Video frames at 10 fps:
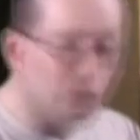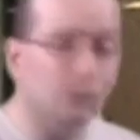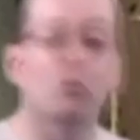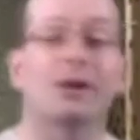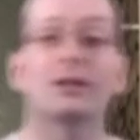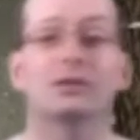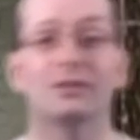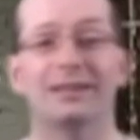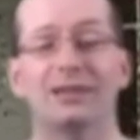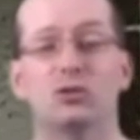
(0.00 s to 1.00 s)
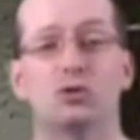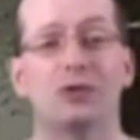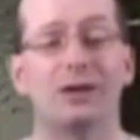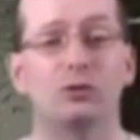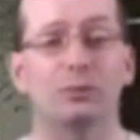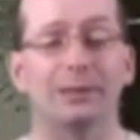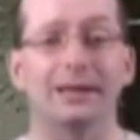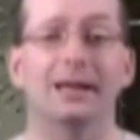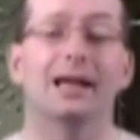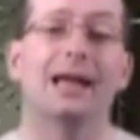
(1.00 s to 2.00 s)
them relatively
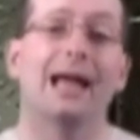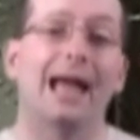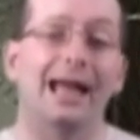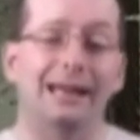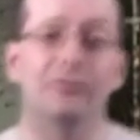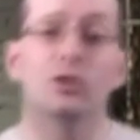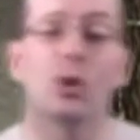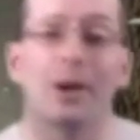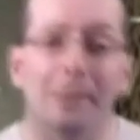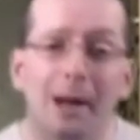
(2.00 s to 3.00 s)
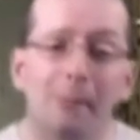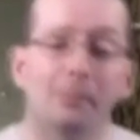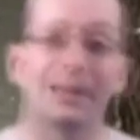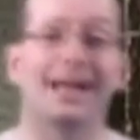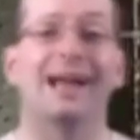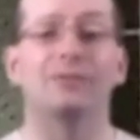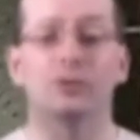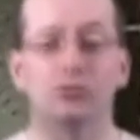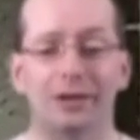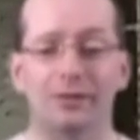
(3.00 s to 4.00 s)
interchangeably. And even though I'm humble, I have to
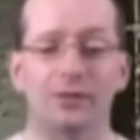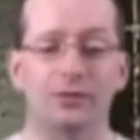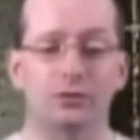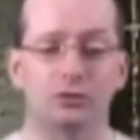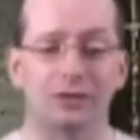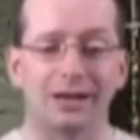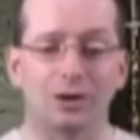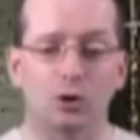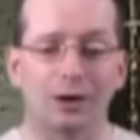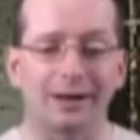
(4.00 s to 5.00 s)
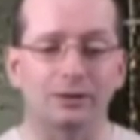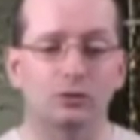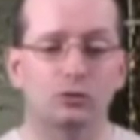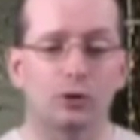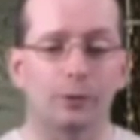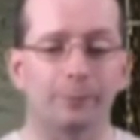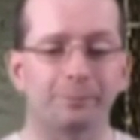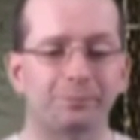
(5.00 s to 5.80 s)
say that this is not correct. So